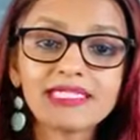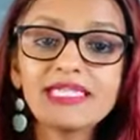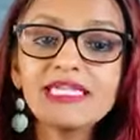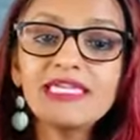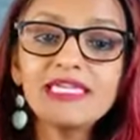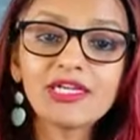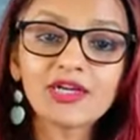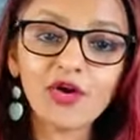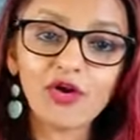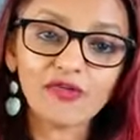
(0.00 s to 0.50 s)

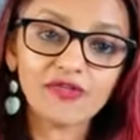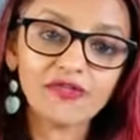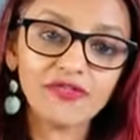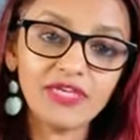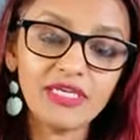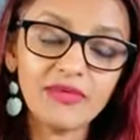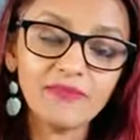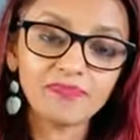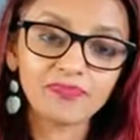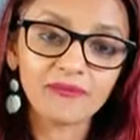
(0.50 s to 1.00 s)
tea,
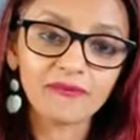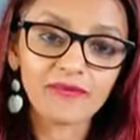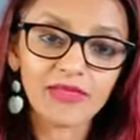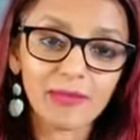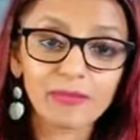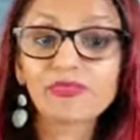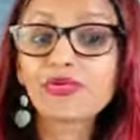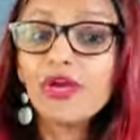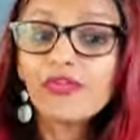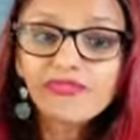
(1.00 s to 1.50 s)
coffee,
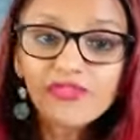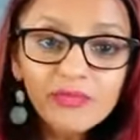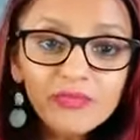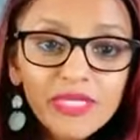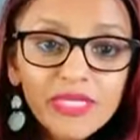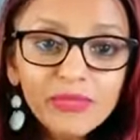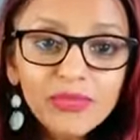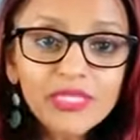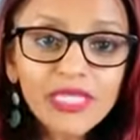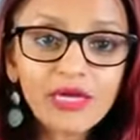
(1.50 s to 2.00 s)

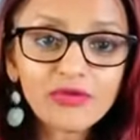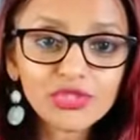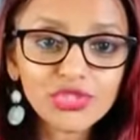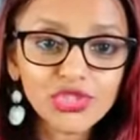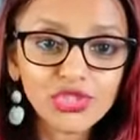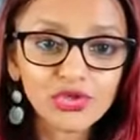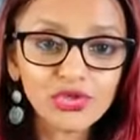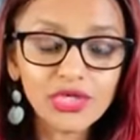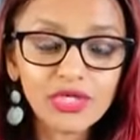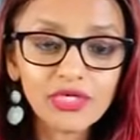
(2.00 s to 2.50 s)
preferably without
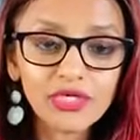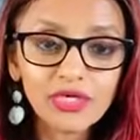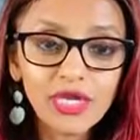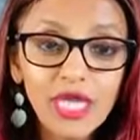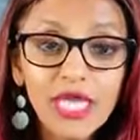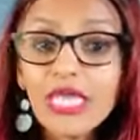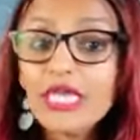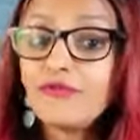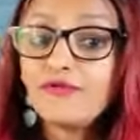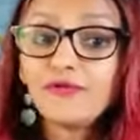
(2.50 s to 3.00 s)
sugar.
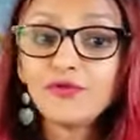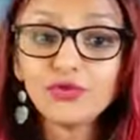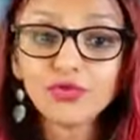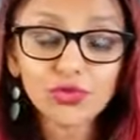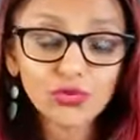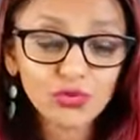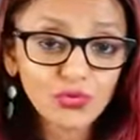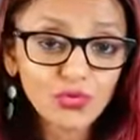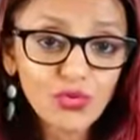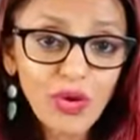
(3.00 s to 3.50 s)
If you
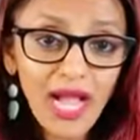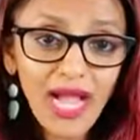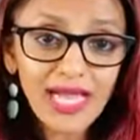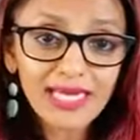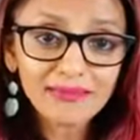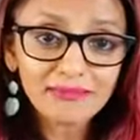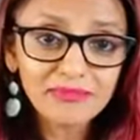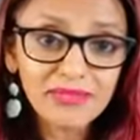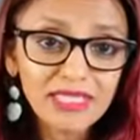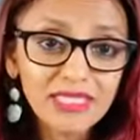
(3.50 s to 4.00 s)
do
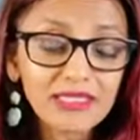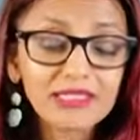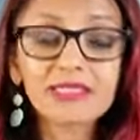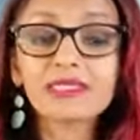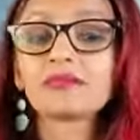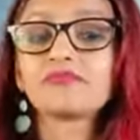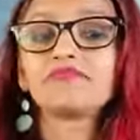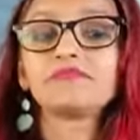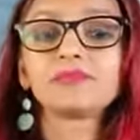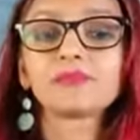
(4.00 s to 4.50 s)
add
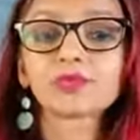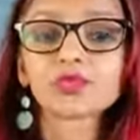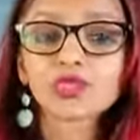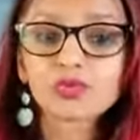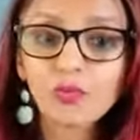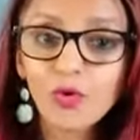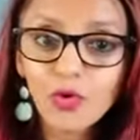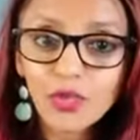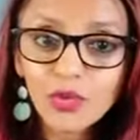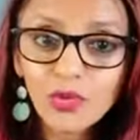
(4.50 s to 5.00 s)
milk,
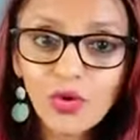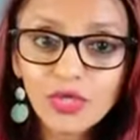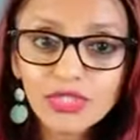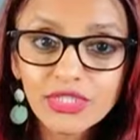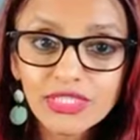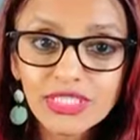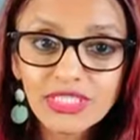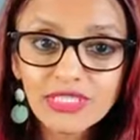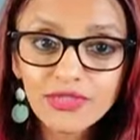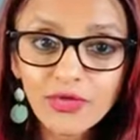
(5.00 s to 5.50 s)
small
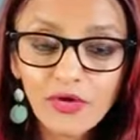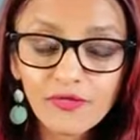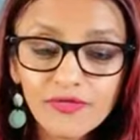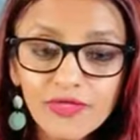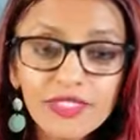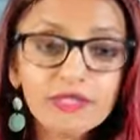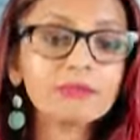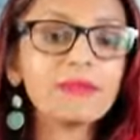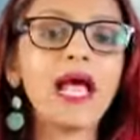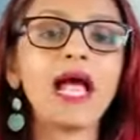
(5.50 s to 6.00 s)
quantities
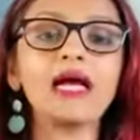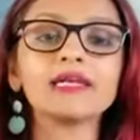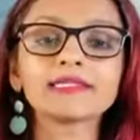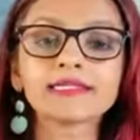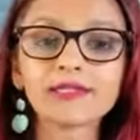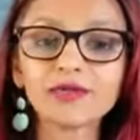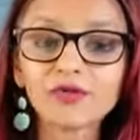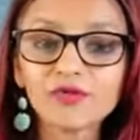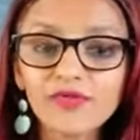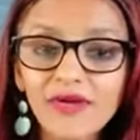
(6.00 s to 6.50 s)
of it,
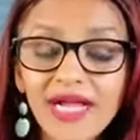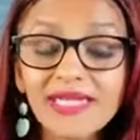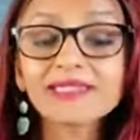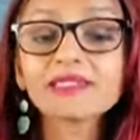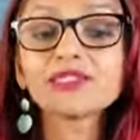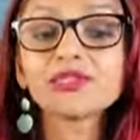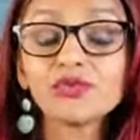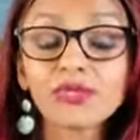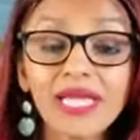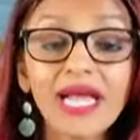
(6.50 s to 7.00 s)
as low
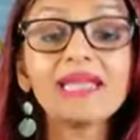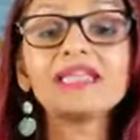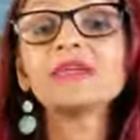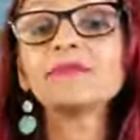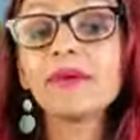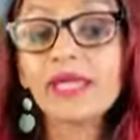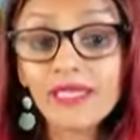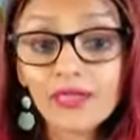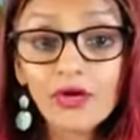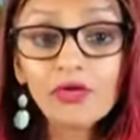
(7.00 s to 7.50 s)
fat as you can,
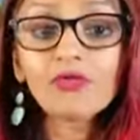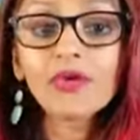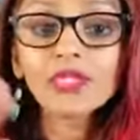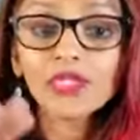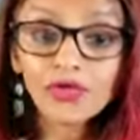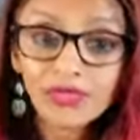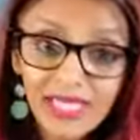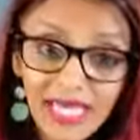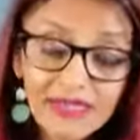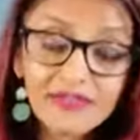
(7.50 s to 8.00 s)
depending on
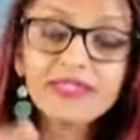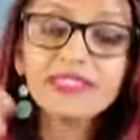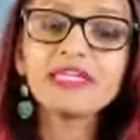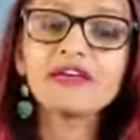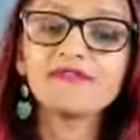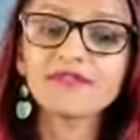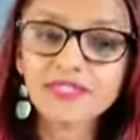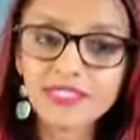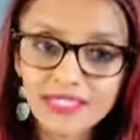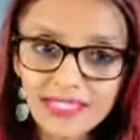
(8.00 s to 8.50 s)
whether you're calorie
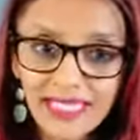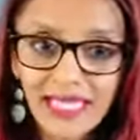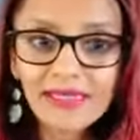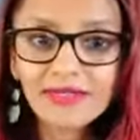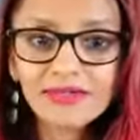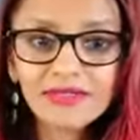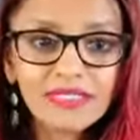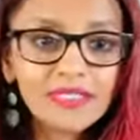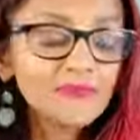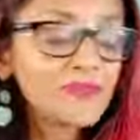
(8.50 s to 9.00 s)
deficit,
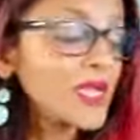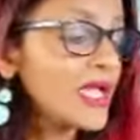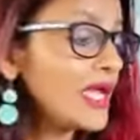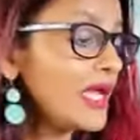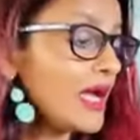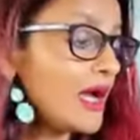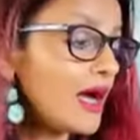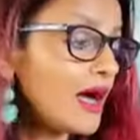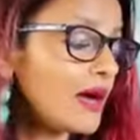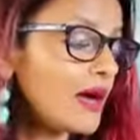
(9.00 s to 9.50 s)
calorie
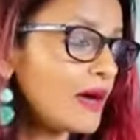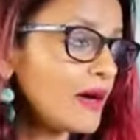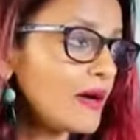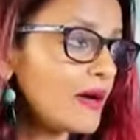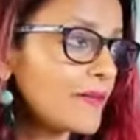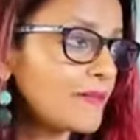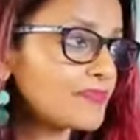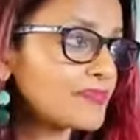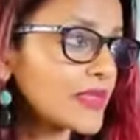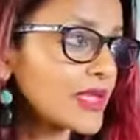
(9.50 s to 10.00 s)

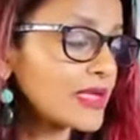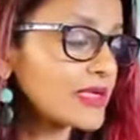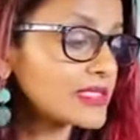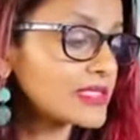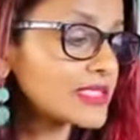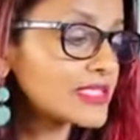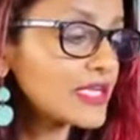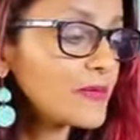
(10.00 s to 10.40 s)
uh, uh,